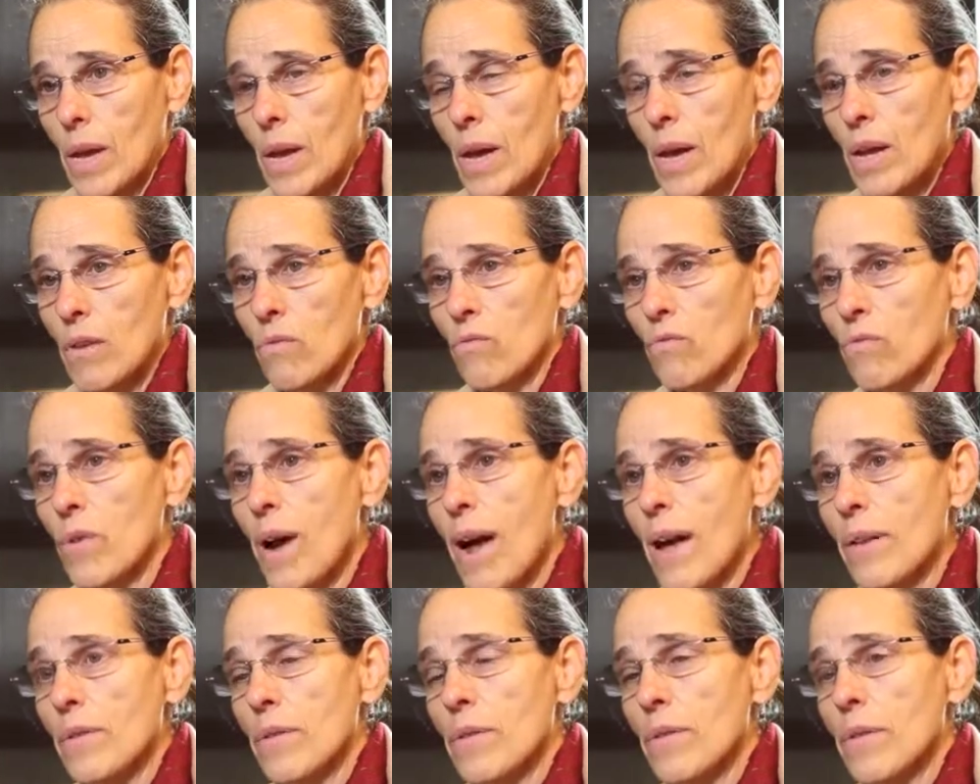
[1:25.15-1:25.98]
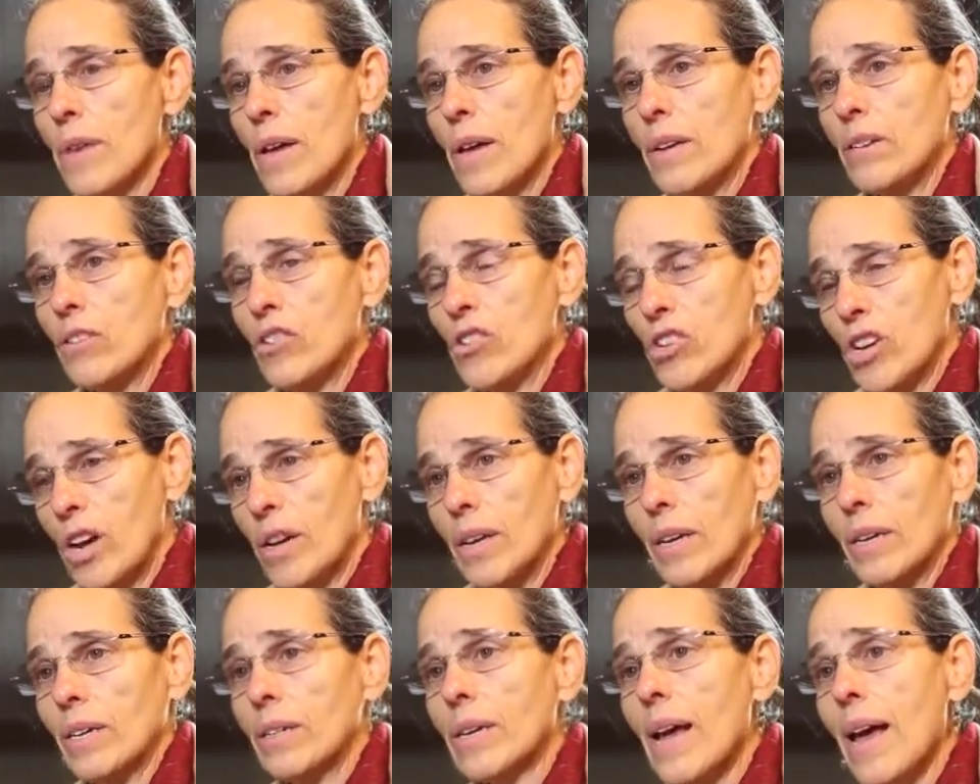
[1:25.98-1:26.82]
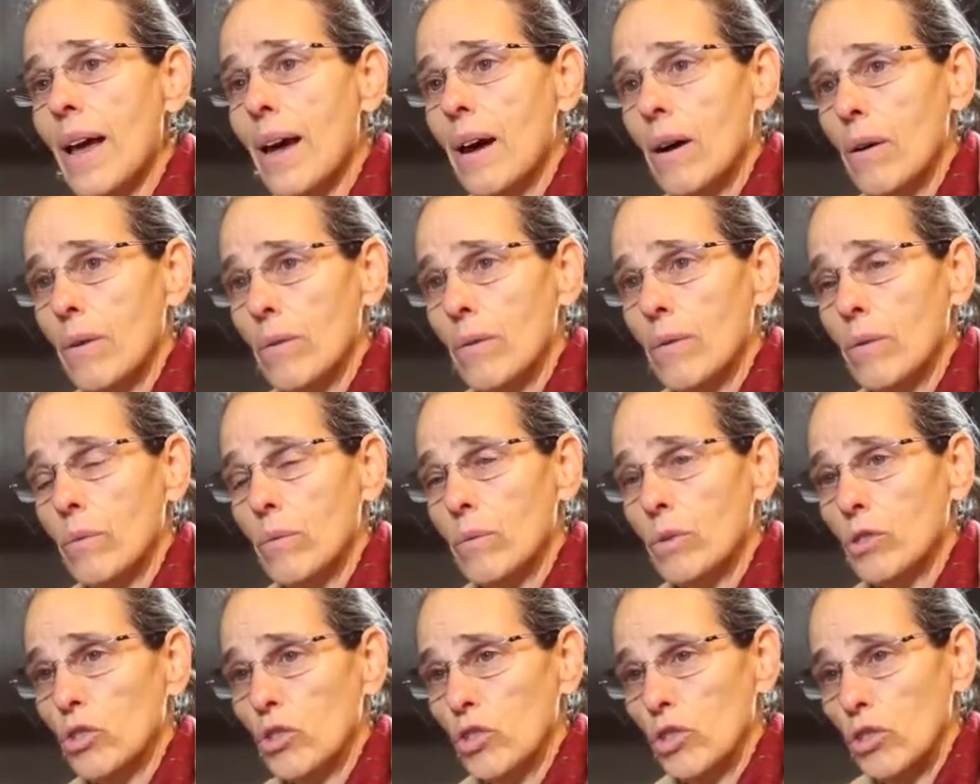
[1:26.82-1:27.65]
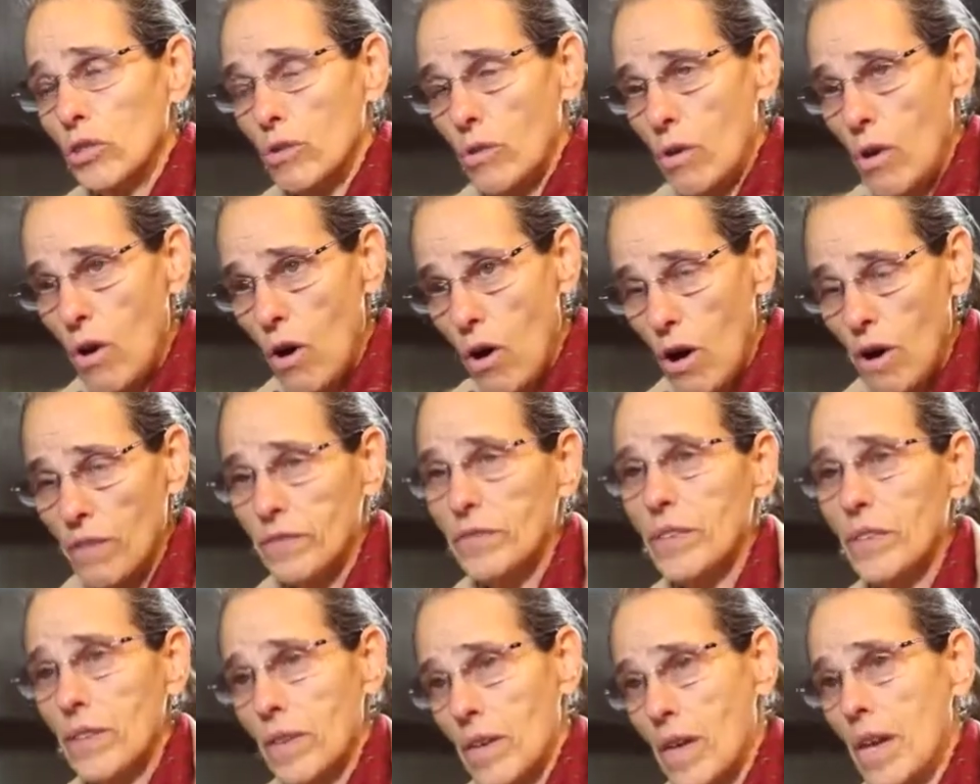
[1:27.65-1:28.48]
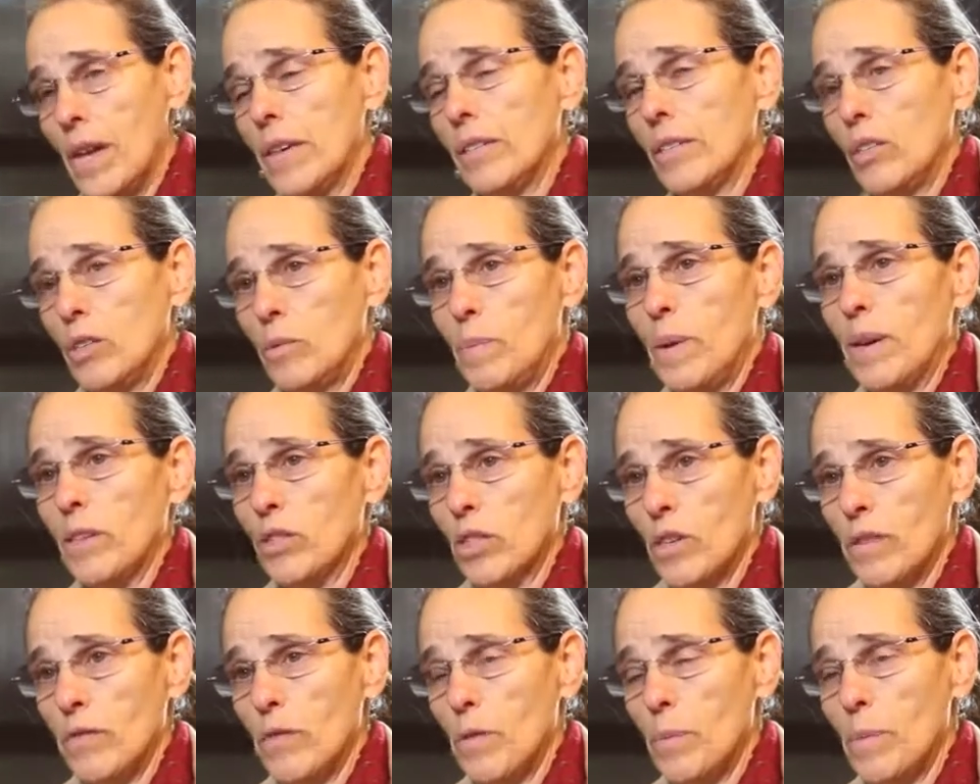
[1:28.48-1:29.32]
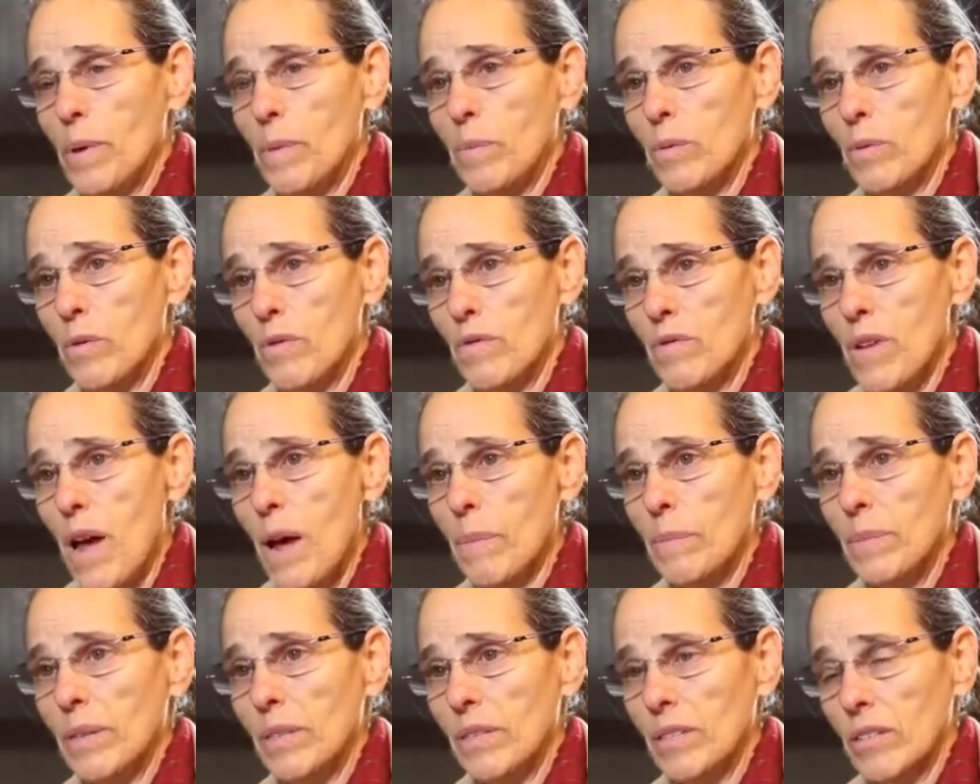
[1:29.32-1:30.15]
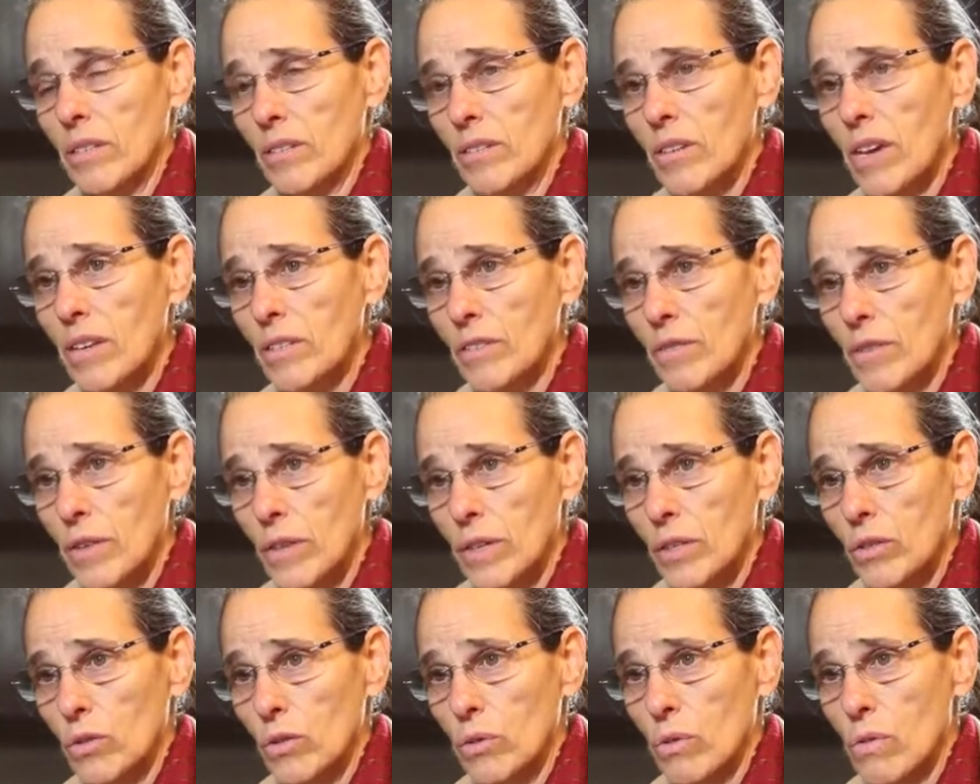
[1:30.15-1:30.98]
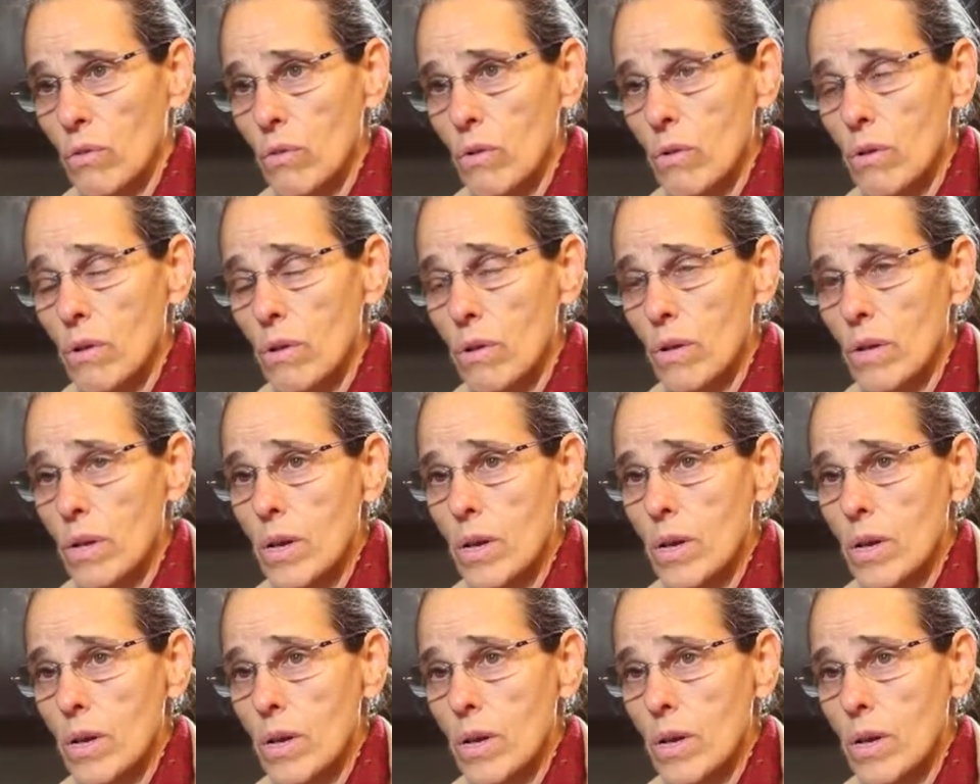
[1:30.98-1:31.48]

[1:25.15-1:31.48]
And rather than shutting down, which is often the case especially for people who have not been successful in school,